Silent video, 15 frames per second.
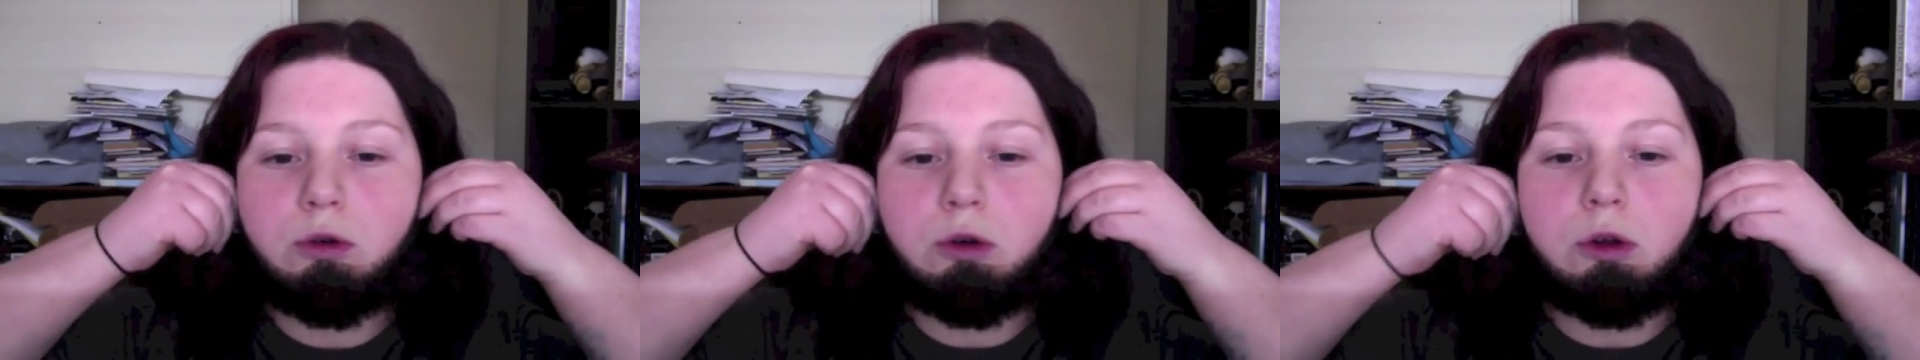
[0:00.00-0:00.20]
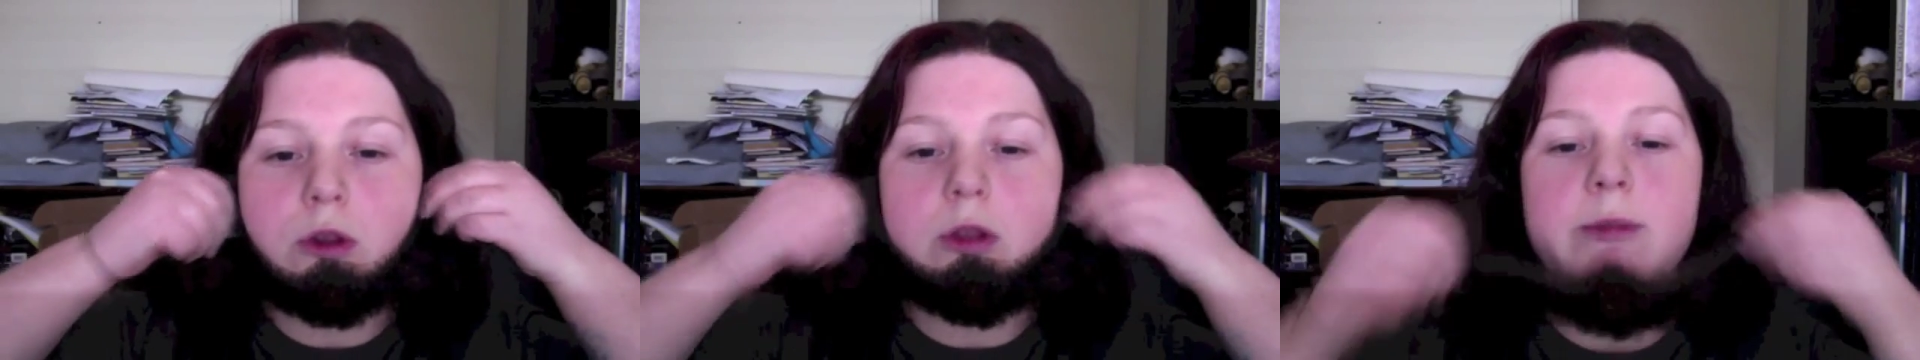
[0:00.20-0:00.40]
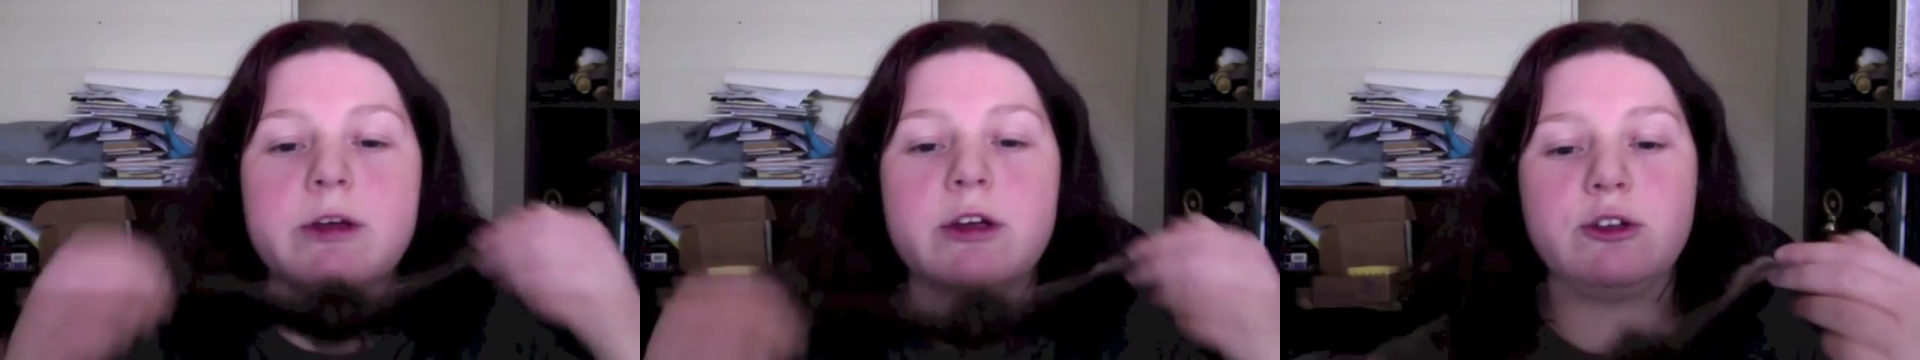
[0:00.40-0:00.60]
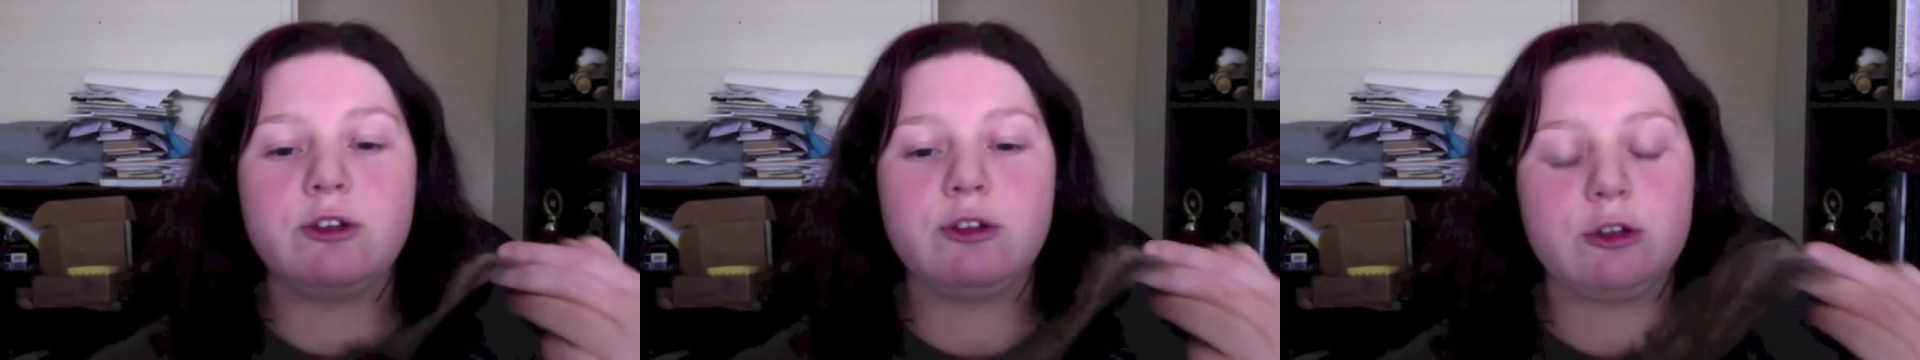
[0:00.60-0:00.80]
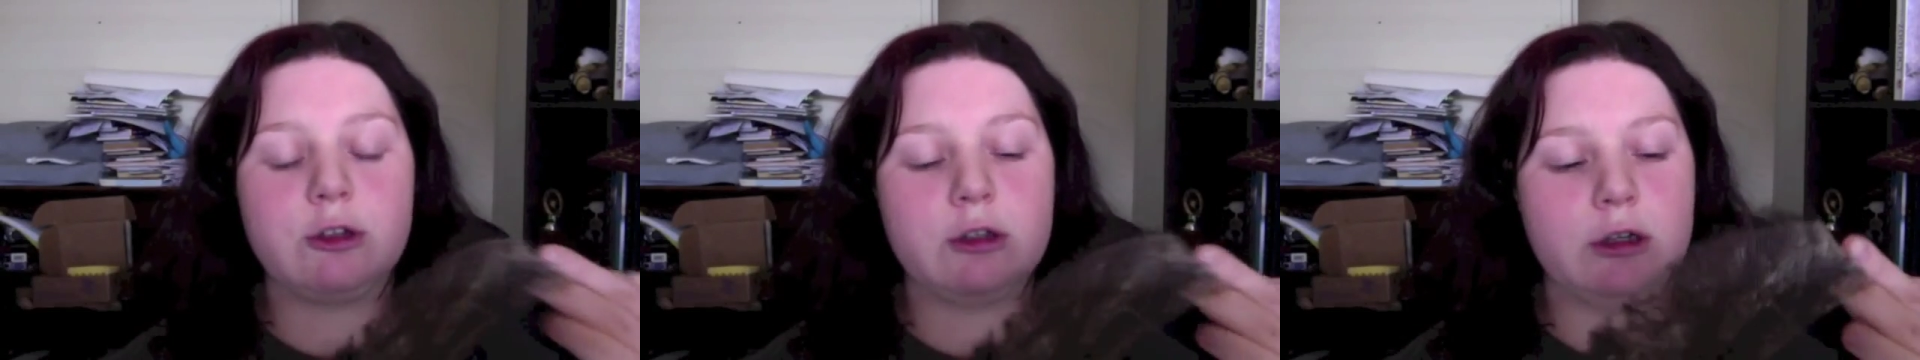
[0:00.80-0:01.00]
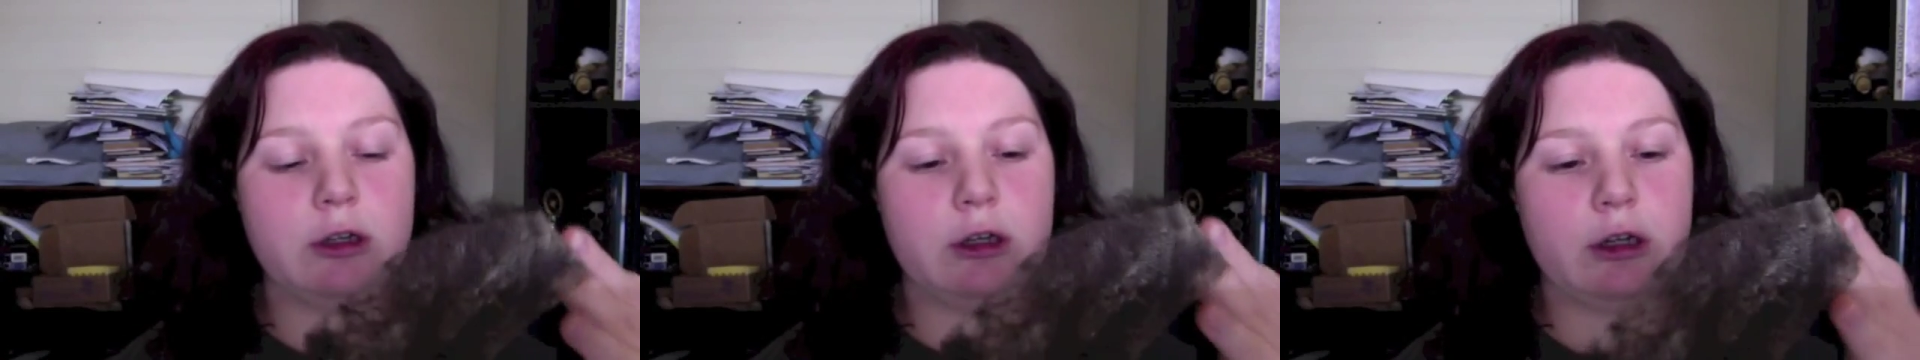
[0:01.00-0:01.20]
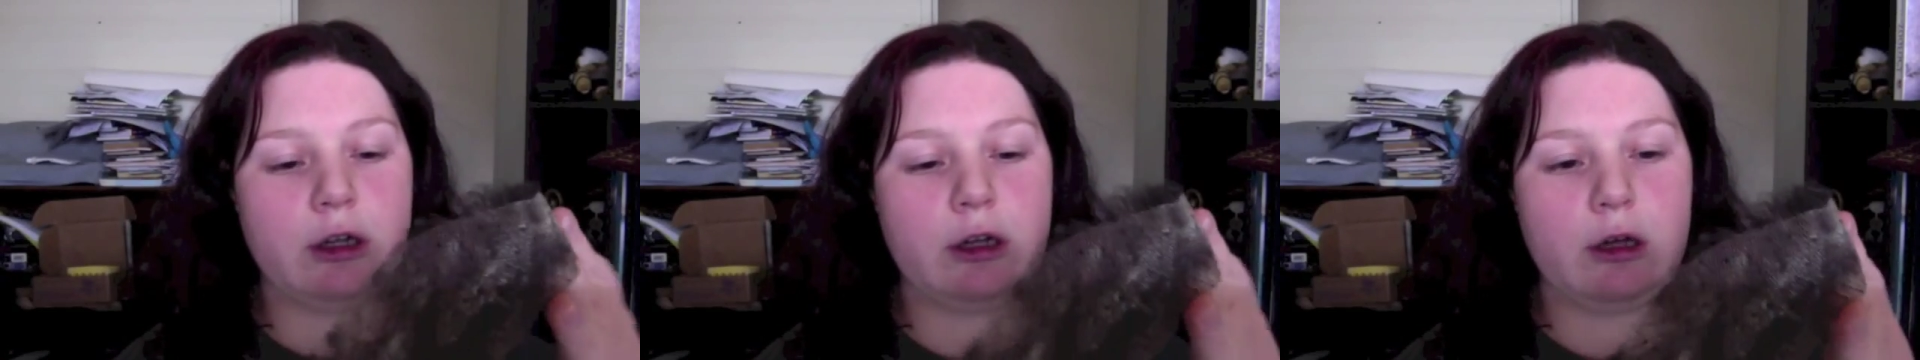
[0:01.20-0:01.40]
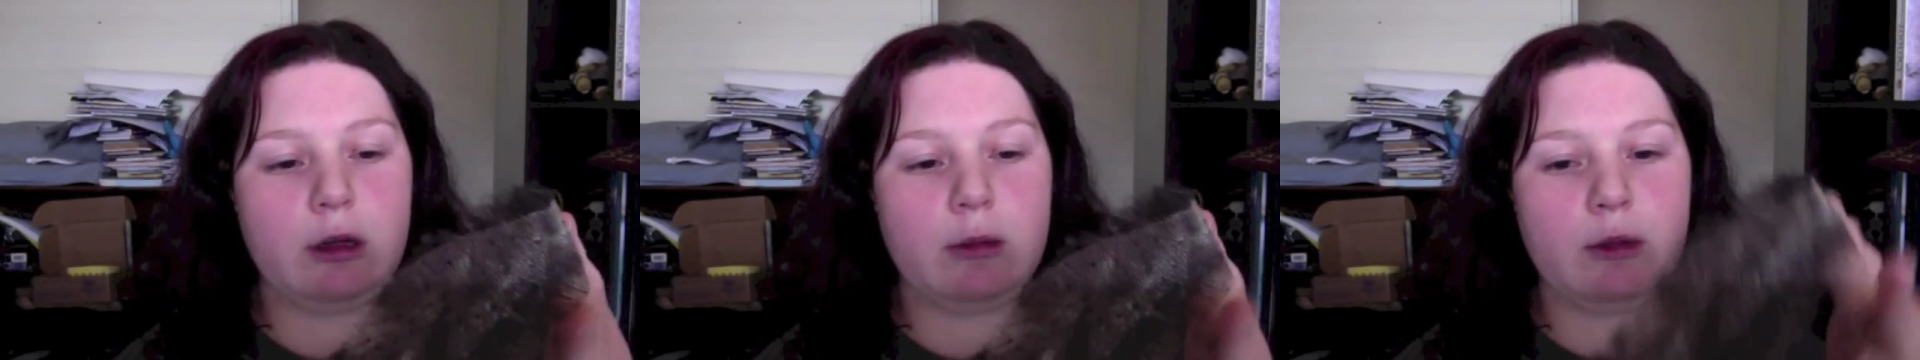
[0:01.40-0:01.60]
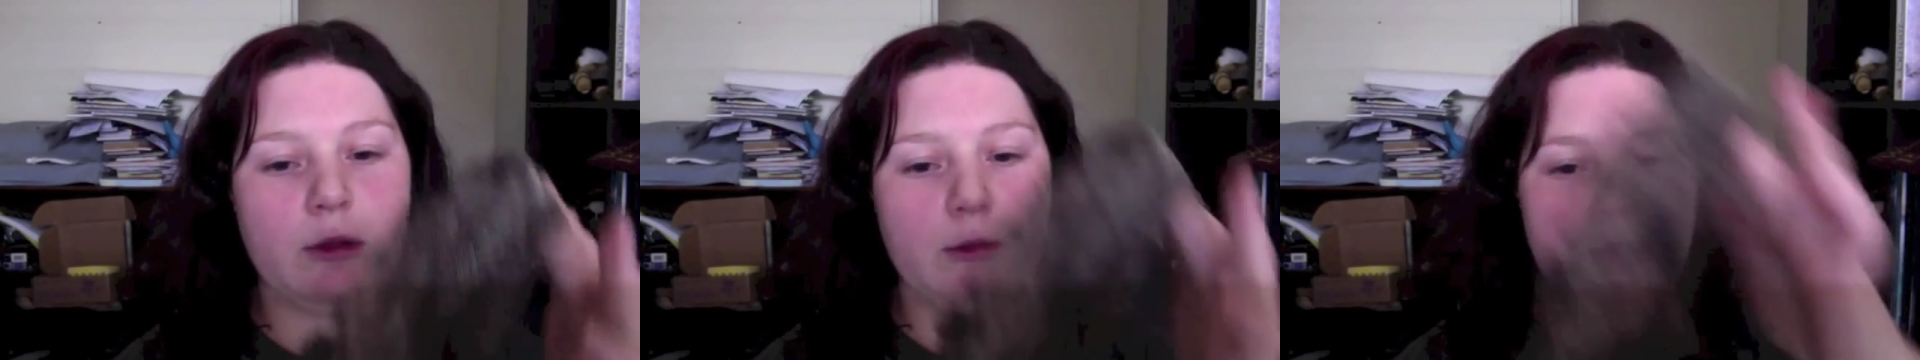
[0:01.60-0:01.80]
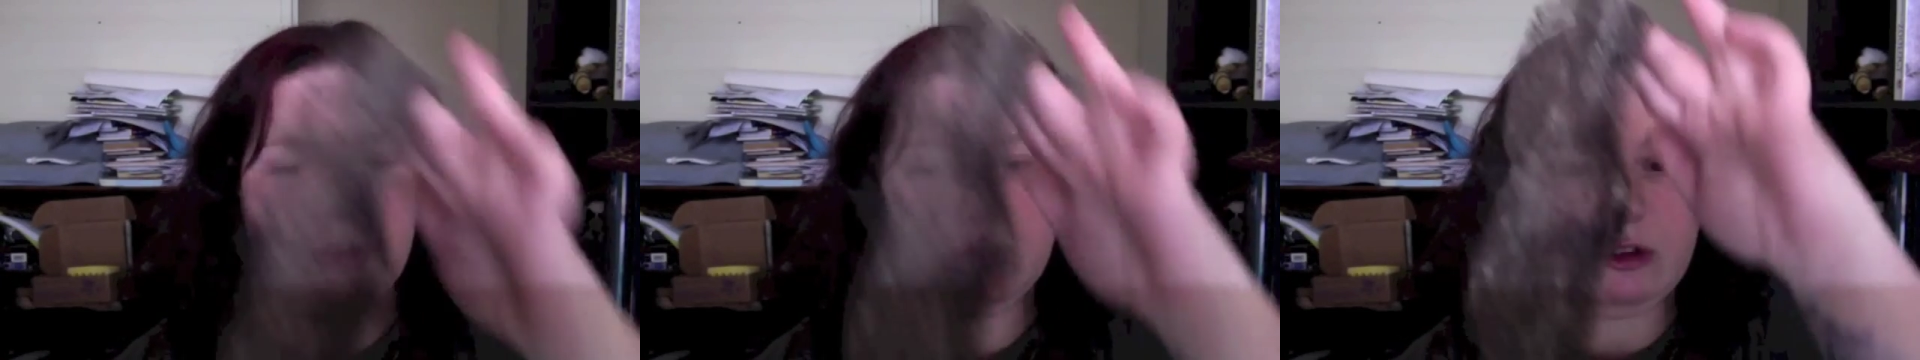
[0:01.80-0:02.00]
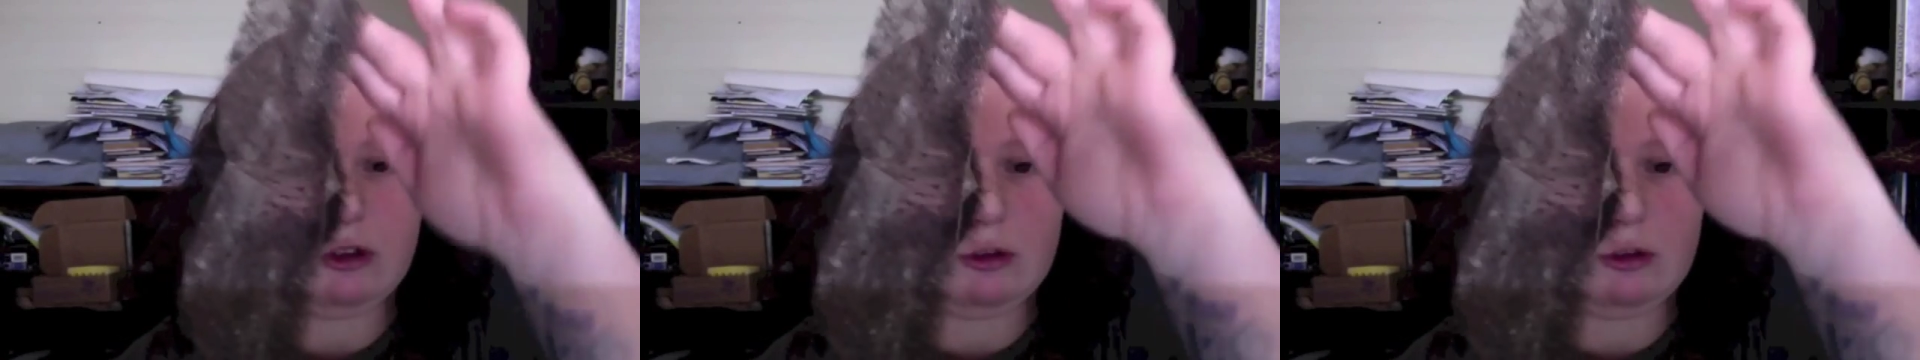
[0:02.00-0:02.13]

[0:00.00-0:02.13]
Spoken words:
on the mesh. The mesh is